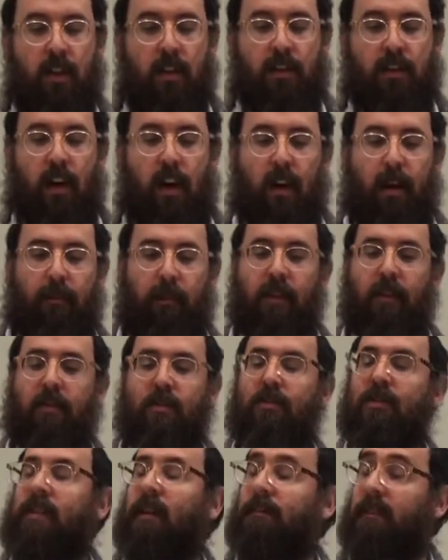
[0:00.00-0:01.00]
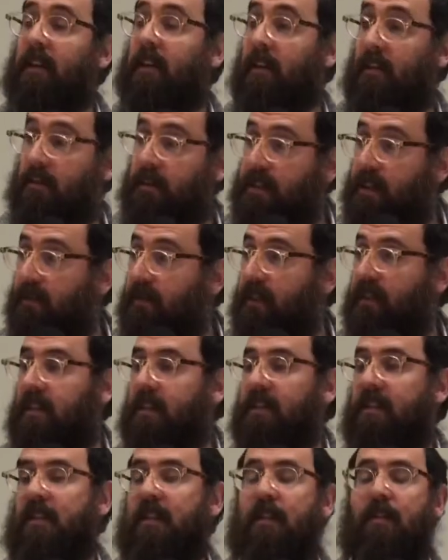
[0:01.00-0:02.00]
So I'm going to do something a little different
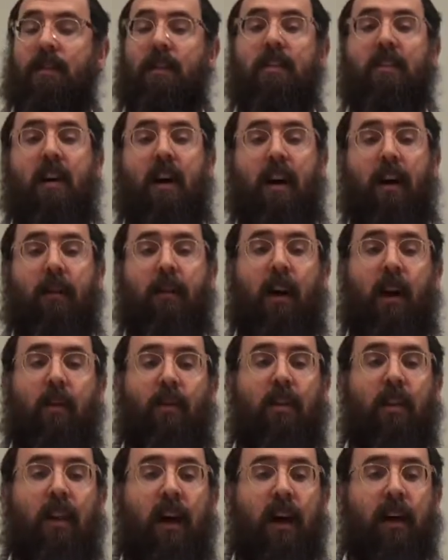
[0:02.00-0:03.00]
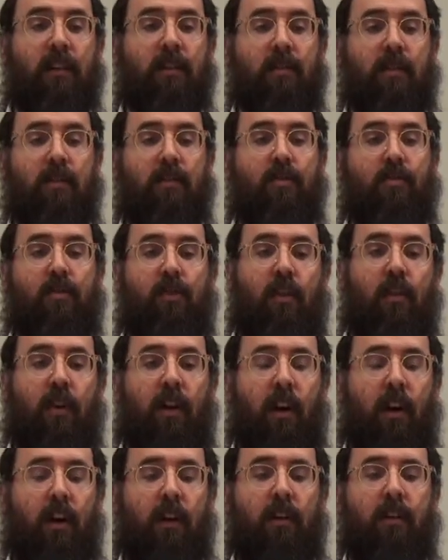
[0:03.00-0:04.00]
this series. I would like to draw
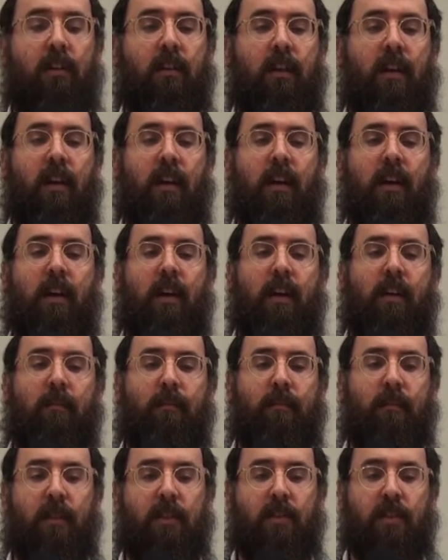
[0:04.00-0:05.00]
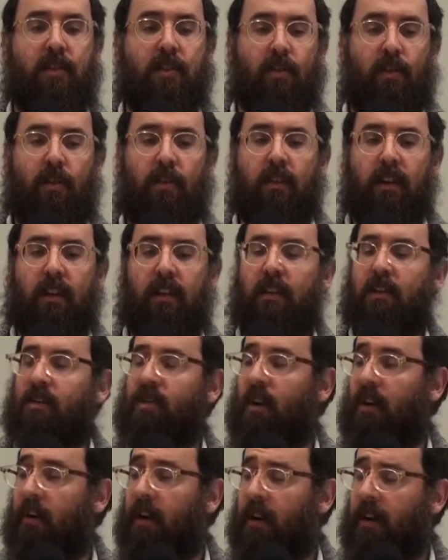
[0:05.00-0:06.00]
on a story in the
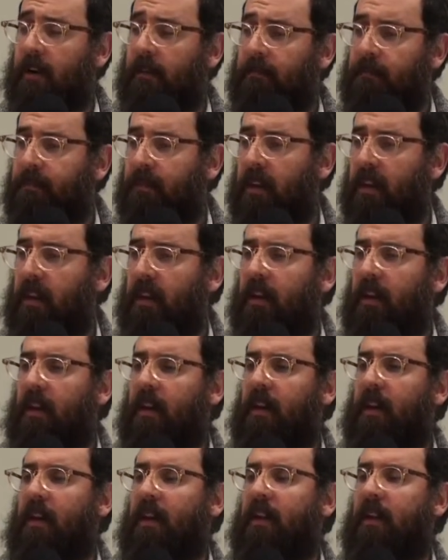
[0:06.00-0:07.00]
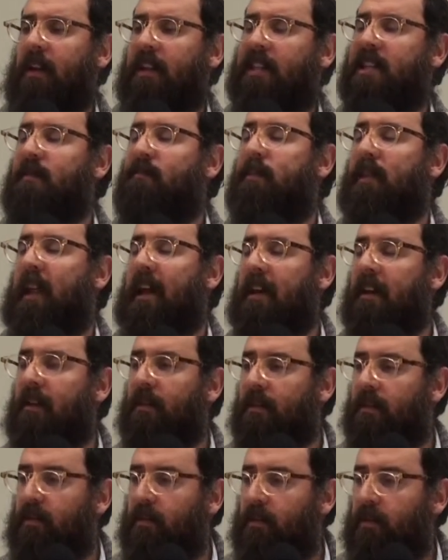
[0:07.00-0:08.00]
Torah,
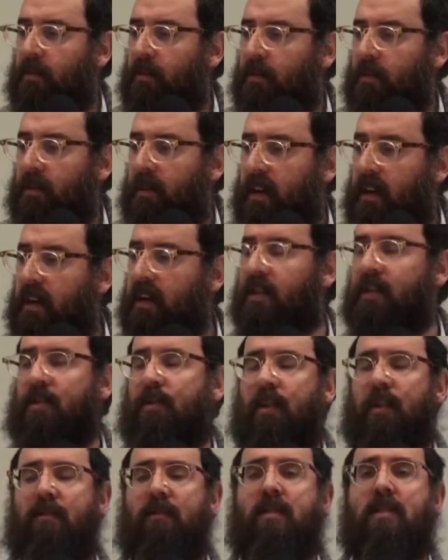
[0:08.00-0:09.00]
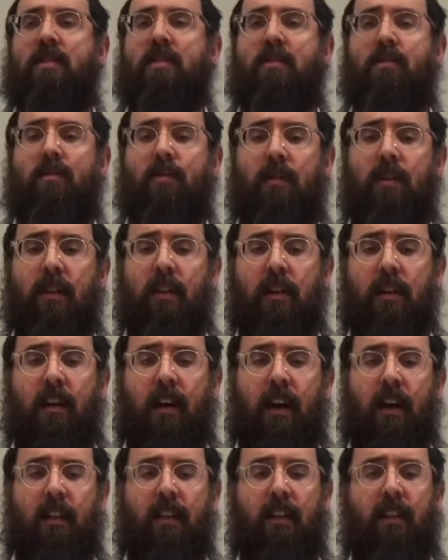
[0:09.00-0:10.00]
explain the history of the story,
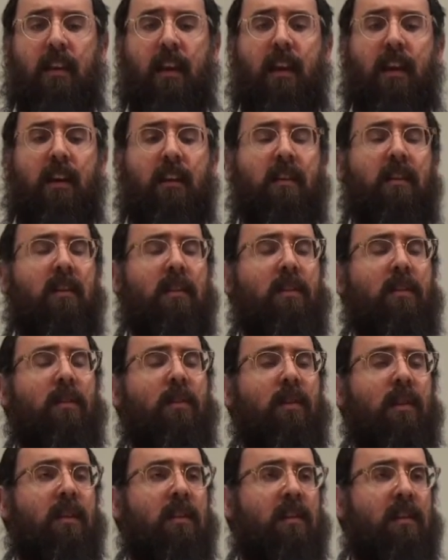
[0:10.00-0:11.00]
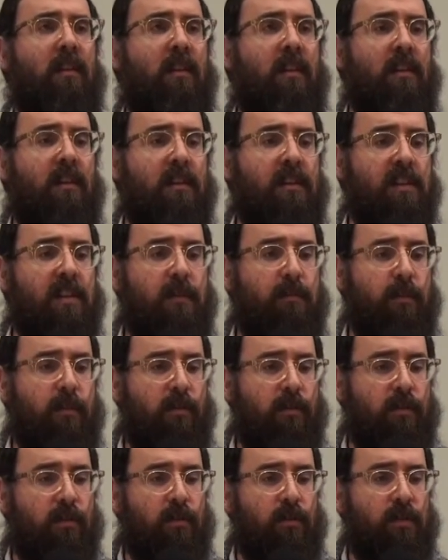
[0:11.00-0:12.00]
and then look at the
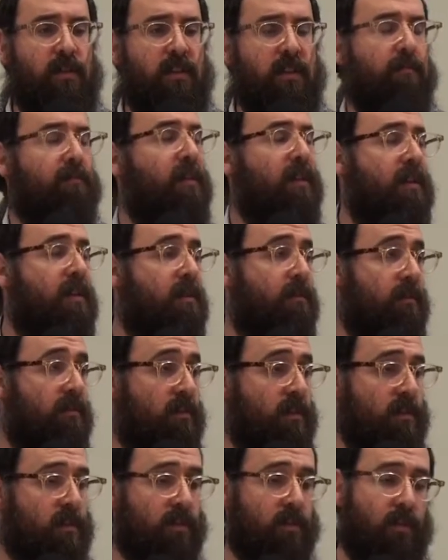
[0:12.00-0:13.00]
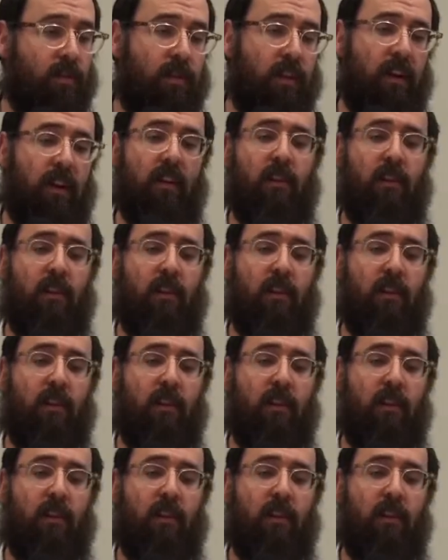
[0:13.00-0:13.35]
spiritual symbolism of the story.